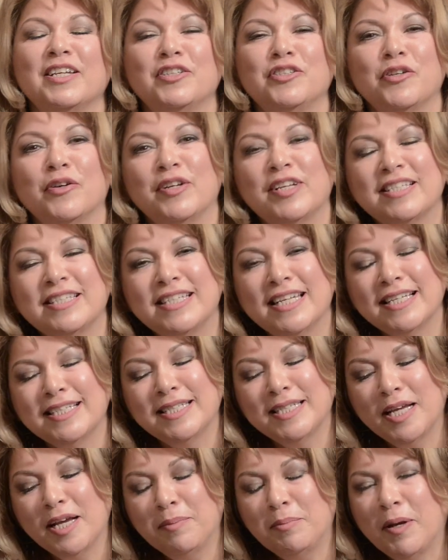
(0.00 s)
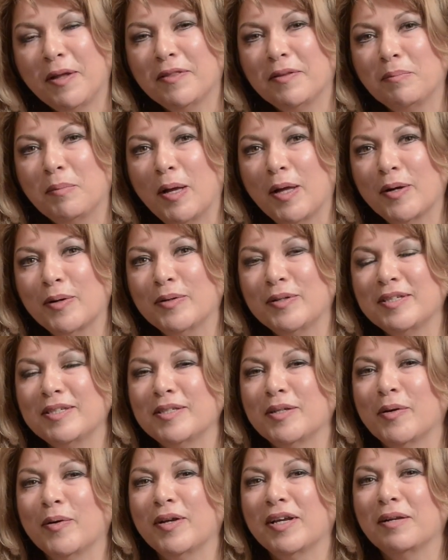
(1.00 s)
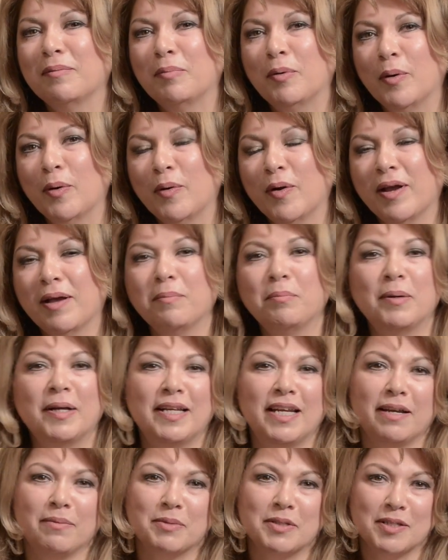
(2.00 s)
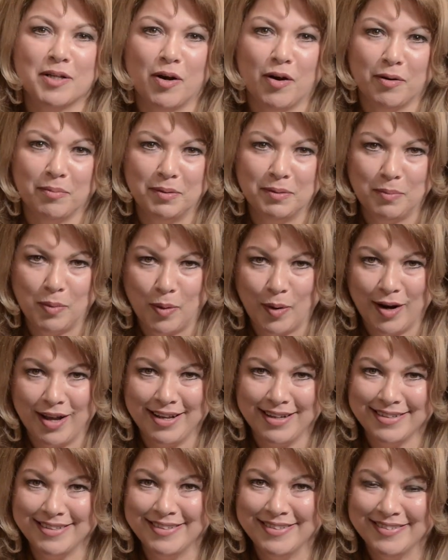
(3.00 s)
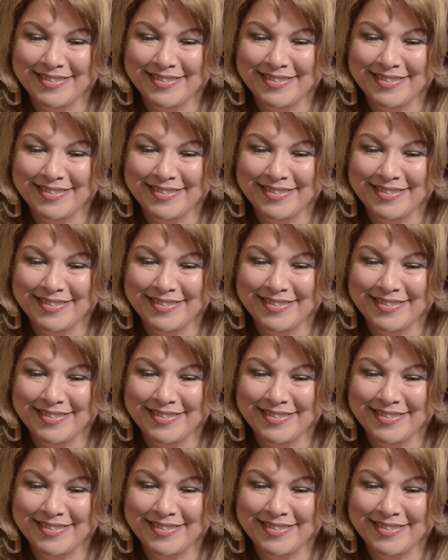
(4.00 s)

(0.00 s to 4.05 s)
Join us next time on the Modern Assyrian program. My name is Carmen Morad.